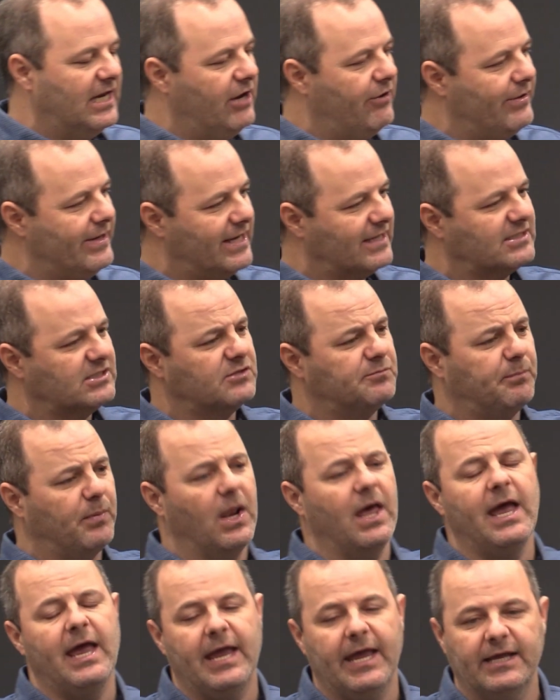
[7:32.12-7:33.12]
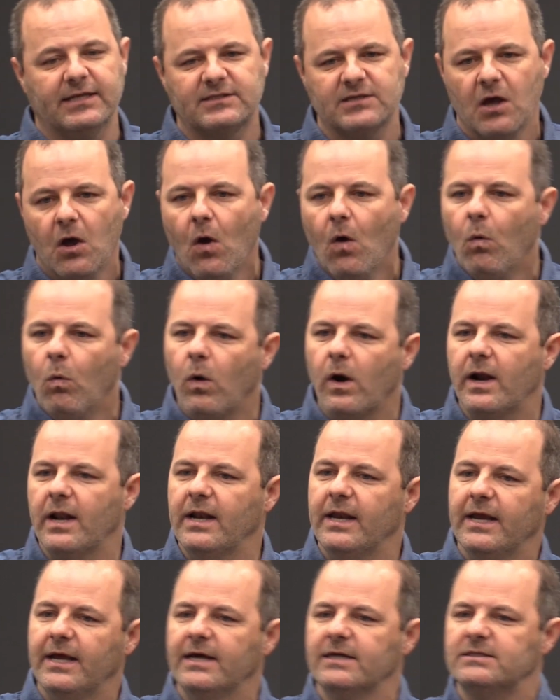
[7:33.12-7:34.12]
Here he explains what
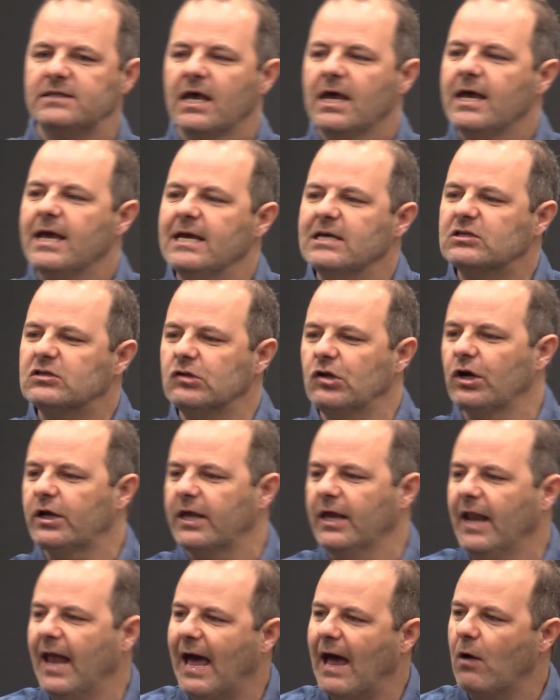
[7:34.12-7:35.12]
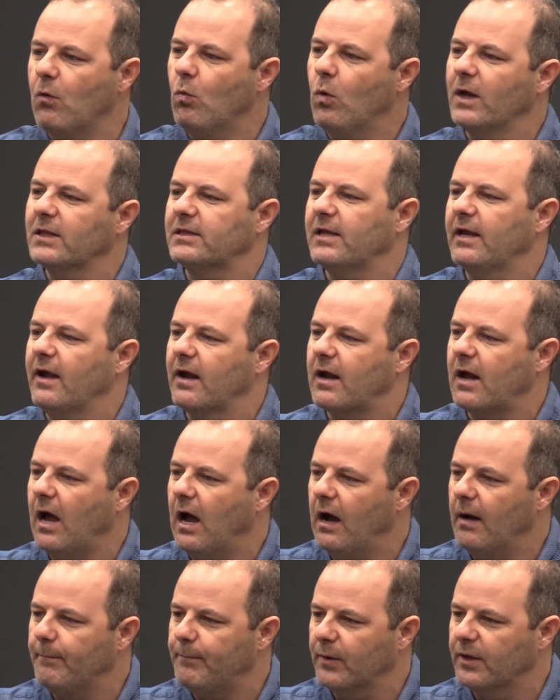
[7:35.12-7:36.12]
it is he's looking at and what they
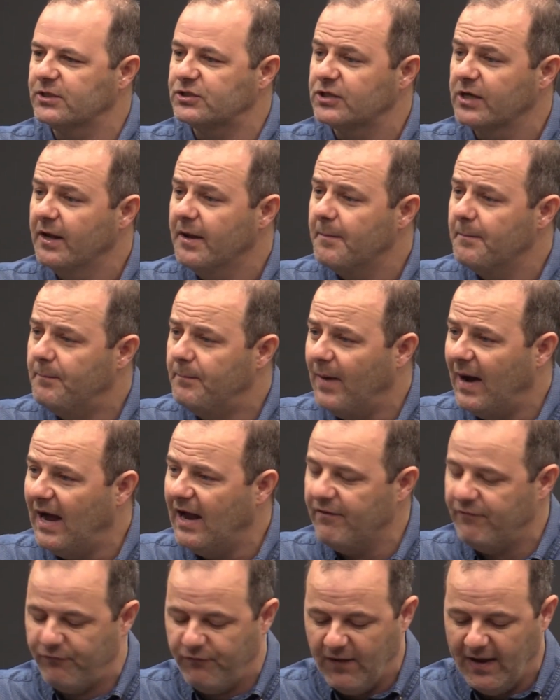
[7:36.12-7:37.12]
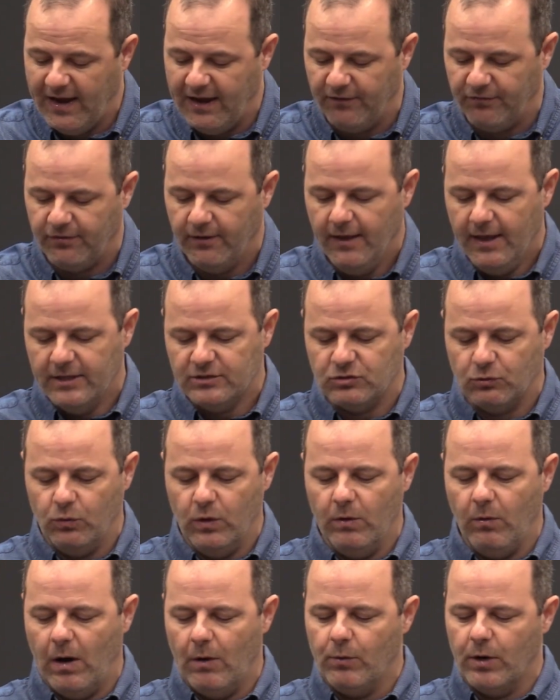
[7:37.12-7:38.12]
accomplished by faith. So
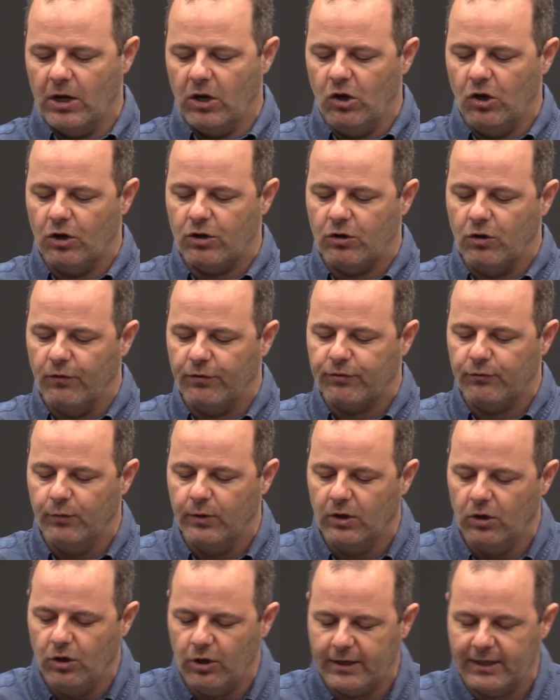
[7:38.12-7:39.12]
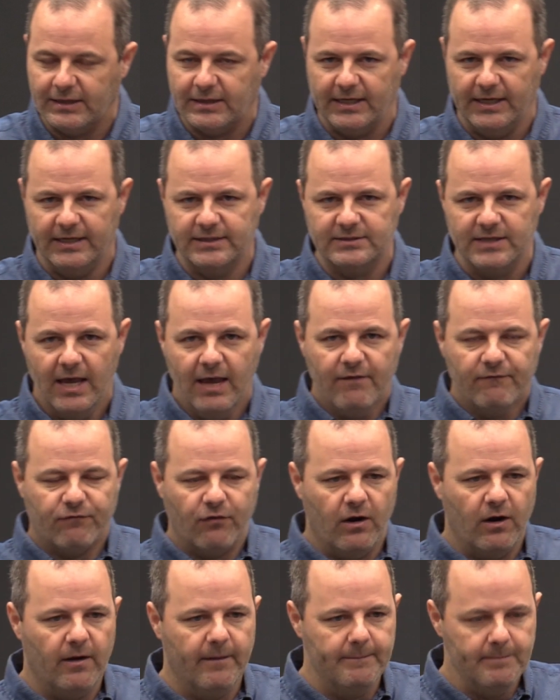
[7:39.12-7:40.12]
we want to go through and look at this
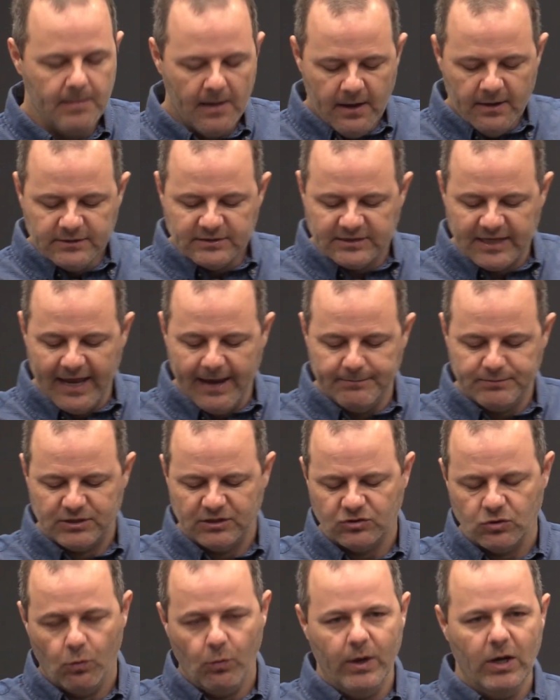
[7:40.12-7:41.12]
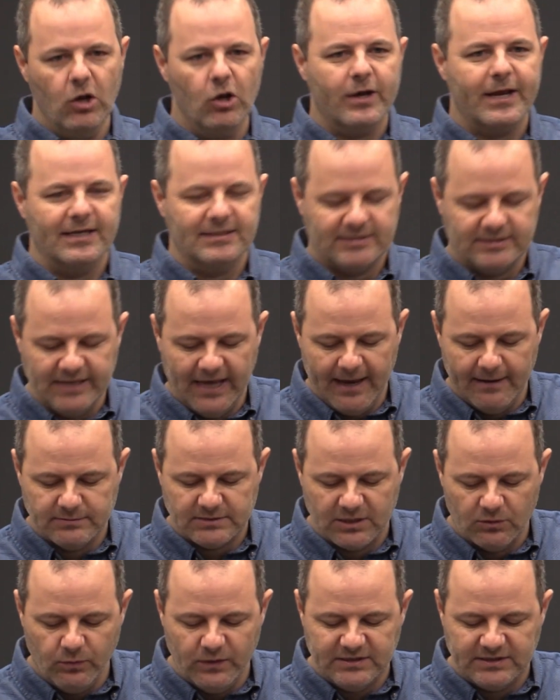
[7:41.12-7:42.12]
from Samson. So when we look at
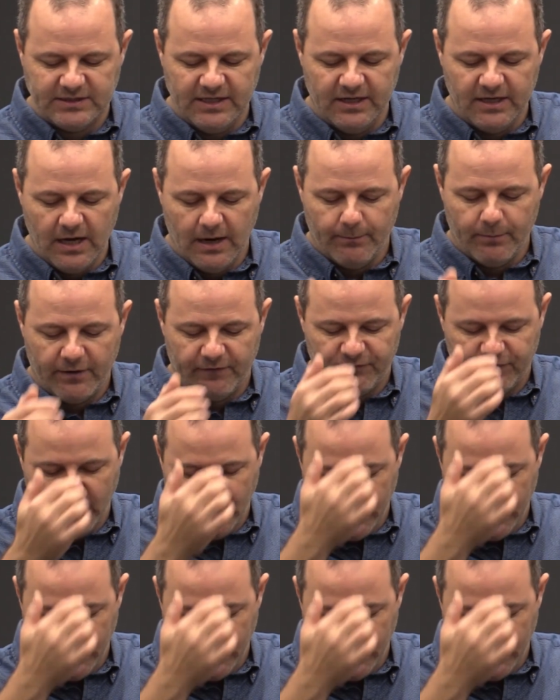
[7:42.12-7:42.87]
Samson, we see a number of